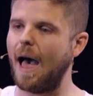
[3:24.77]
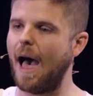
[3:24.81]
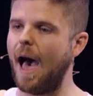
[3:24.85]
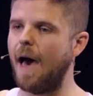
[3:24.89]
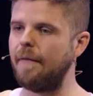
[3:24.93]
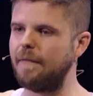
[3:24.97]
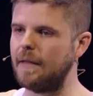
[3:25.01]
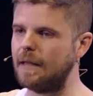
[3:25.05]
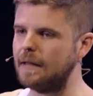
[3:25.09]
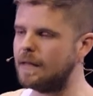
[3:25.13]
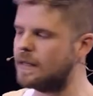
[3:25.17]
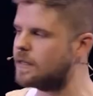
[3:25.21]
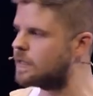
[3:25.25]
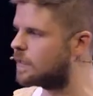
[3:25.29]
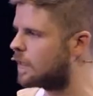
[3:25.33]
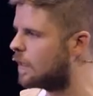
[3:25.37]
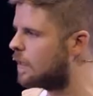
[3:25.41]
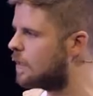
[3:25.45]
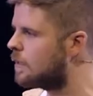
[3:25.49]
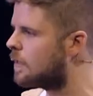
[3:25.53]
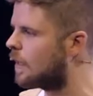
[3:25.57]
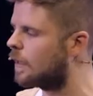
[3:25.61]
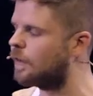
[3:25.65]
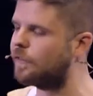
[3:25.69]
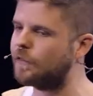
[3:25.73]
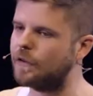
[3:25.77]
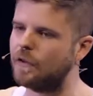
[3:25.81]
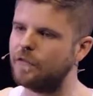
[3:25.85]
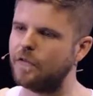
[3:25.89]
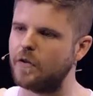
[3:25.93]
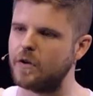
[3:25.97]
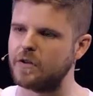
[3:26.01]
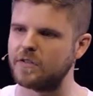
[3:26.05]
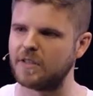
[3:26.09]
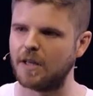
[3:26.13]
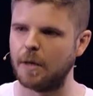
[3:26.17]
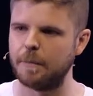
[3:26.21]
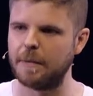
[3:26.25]
And they listened, and for the
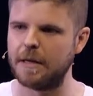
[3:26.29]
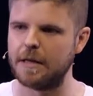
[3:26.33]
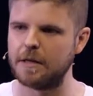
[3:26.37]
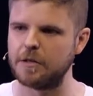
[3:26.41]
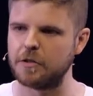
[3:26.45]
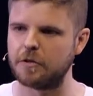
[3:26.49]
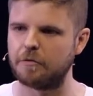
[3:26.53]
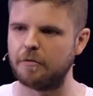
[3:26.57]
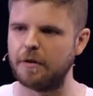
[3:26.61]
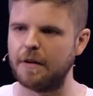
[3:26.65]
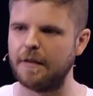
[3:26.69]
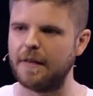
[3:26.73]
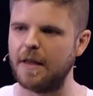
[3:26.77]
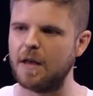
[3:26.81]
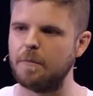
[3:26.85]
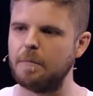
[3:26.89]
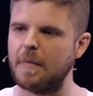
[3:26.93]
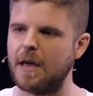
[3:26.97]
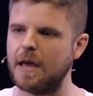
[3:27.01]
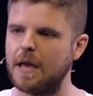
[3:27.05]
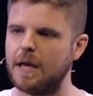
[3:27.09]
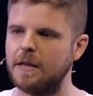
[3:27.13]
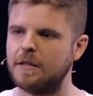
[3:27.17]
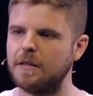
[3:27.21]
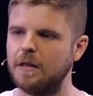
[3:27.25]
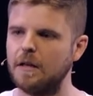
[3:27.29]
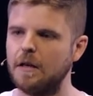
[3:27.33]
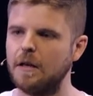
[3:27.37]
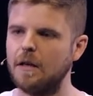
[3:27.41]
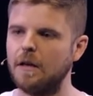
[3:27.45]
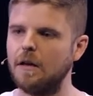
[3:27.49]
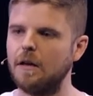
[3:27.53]
first time in history, they made